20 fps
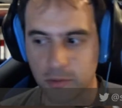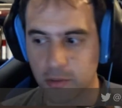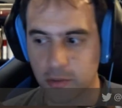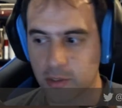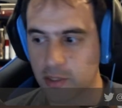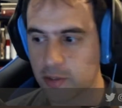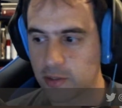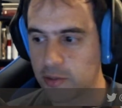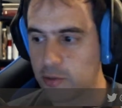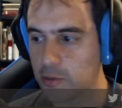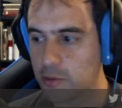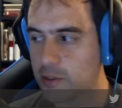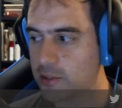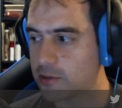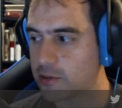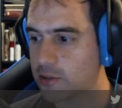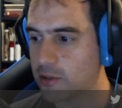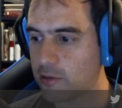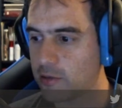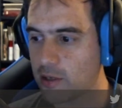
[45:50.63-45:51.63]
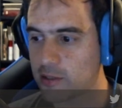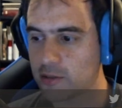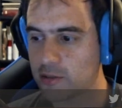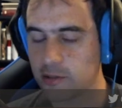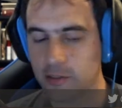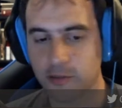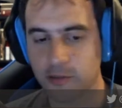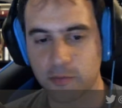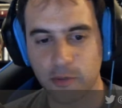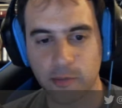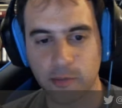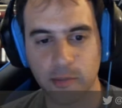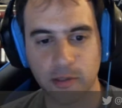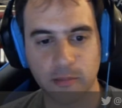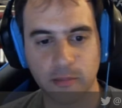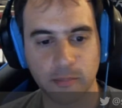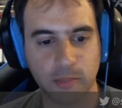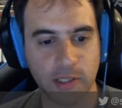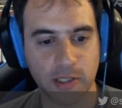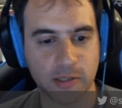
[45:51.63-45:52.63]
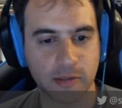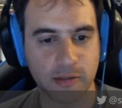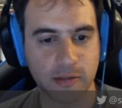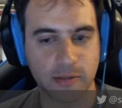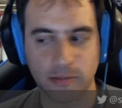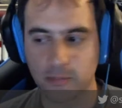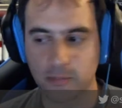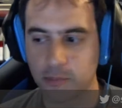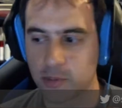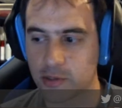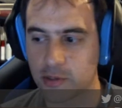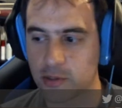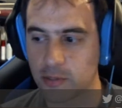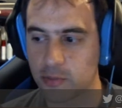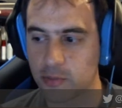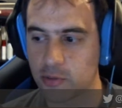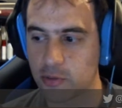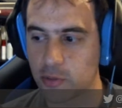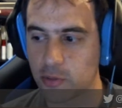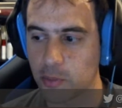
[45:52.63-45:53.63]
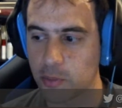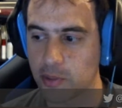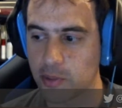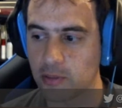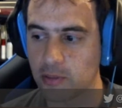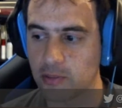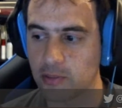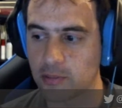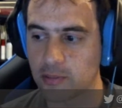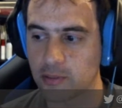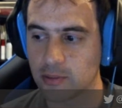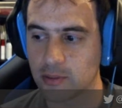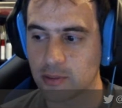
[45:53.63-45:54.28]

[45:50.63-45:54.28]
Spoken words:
You can crush the streamer on Blitz, which I'm sure you will.